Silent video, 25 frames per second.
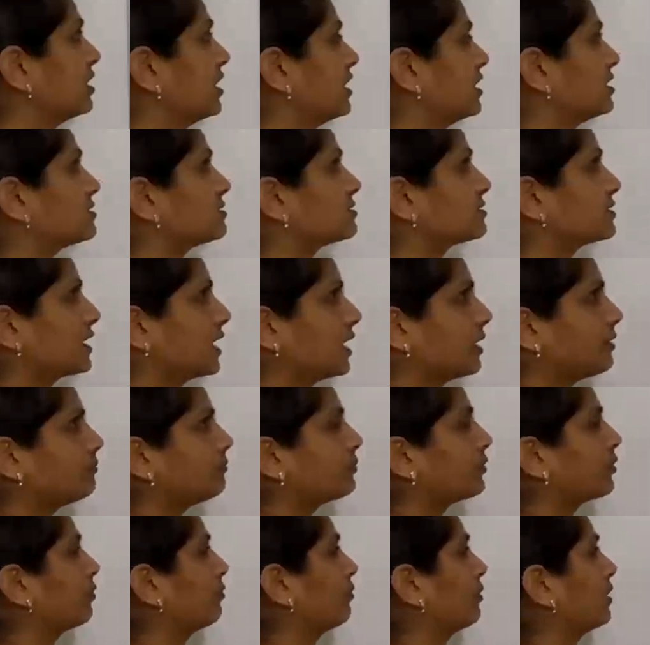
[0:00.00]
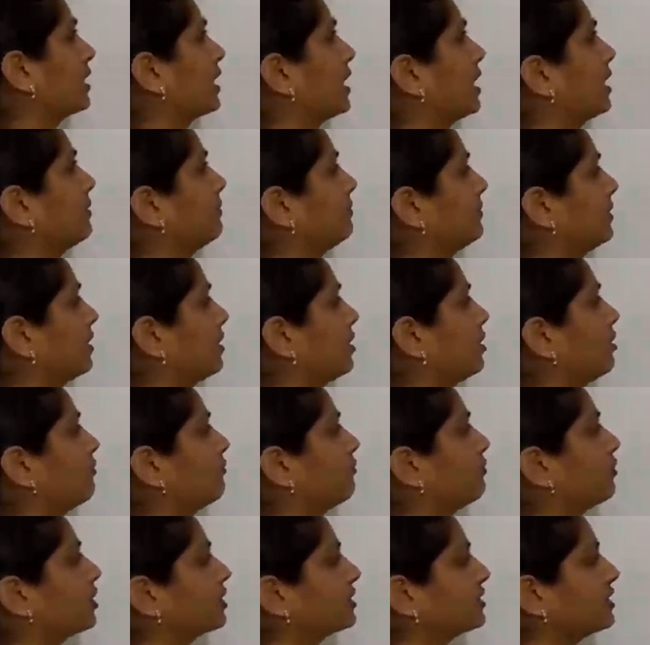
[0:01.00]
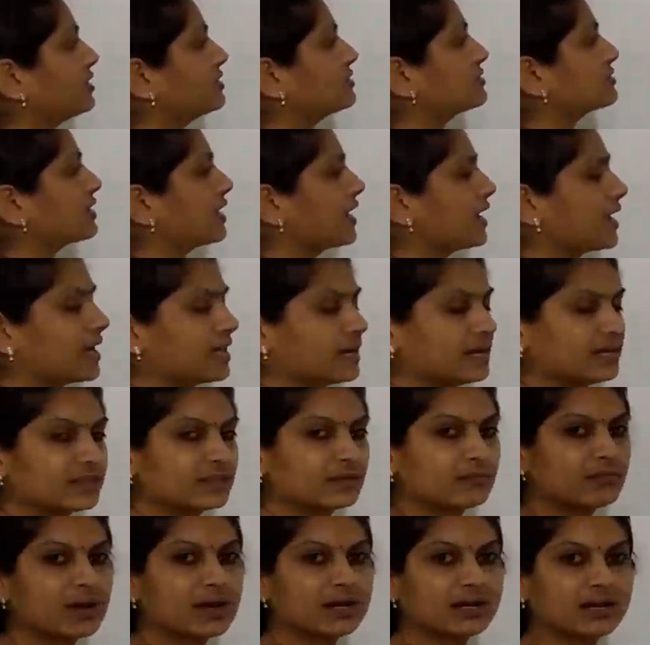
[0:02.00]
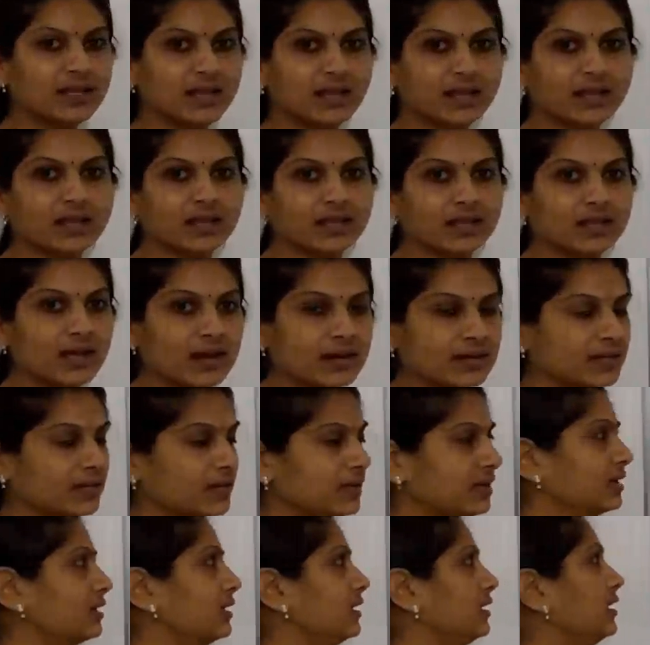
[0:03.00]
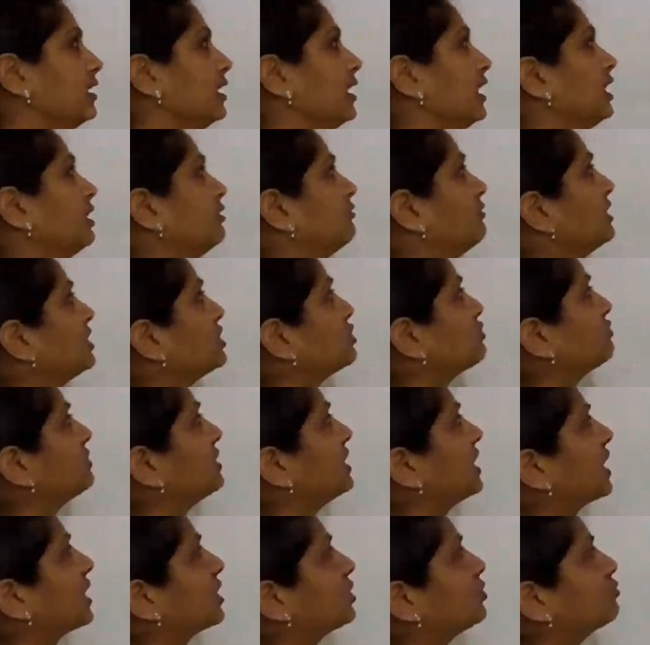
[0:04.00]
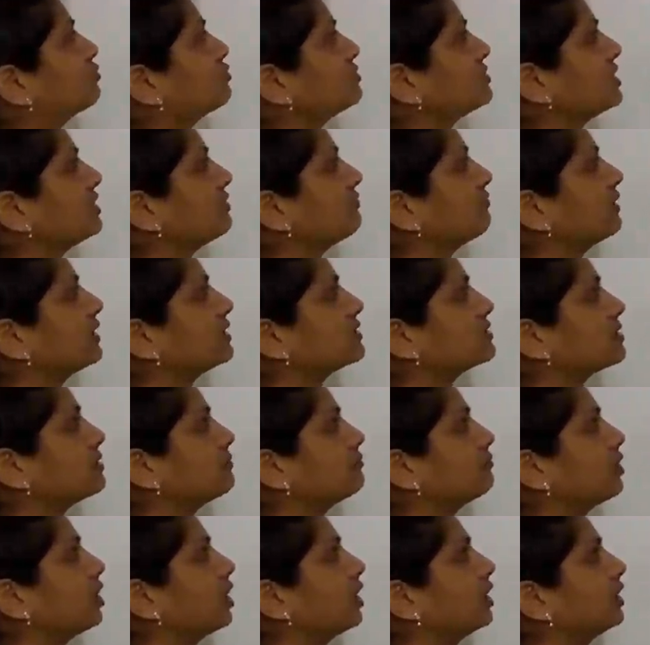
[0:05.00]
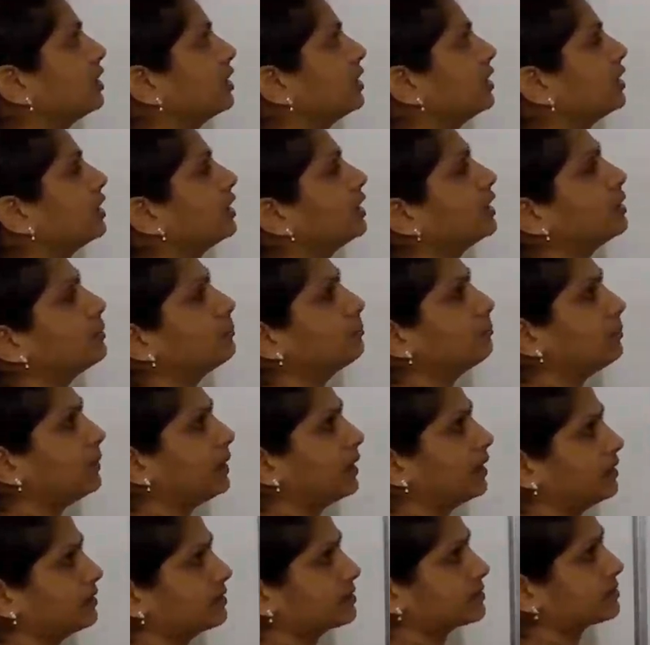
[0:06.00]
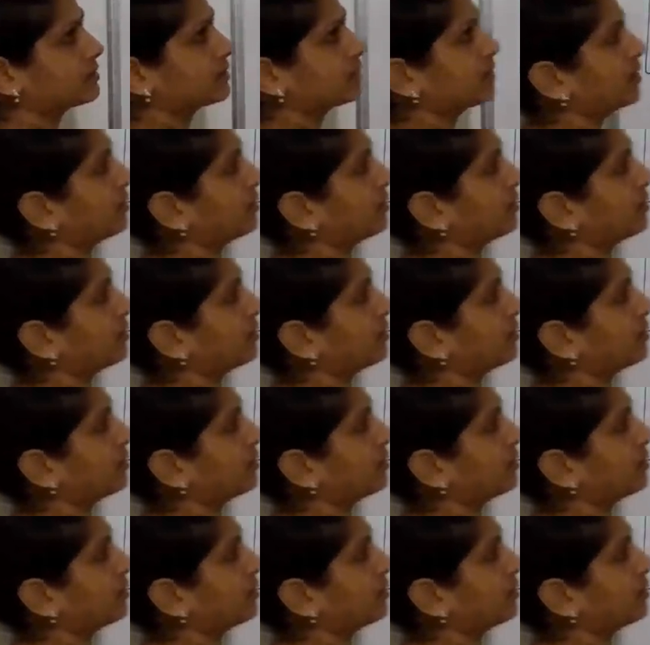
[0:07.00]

this same program for this arithmetic category, in which we are using which symbol? Plus,